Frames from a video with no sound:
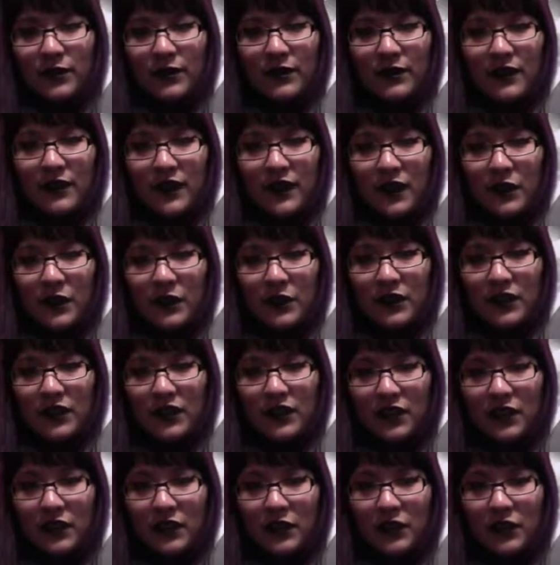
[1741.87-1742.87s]
I was
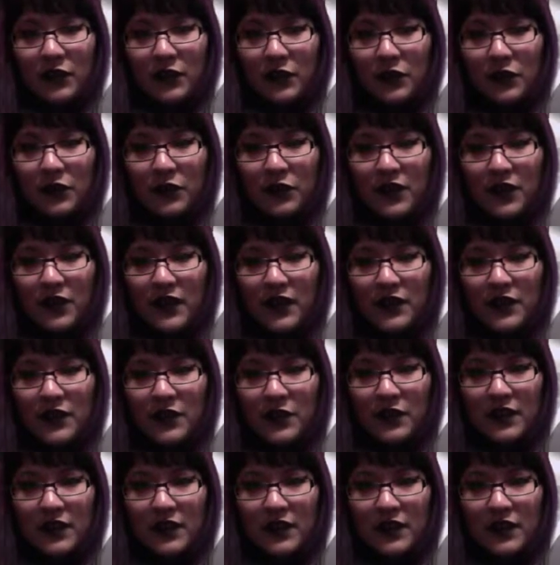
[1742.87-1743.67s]
also trying to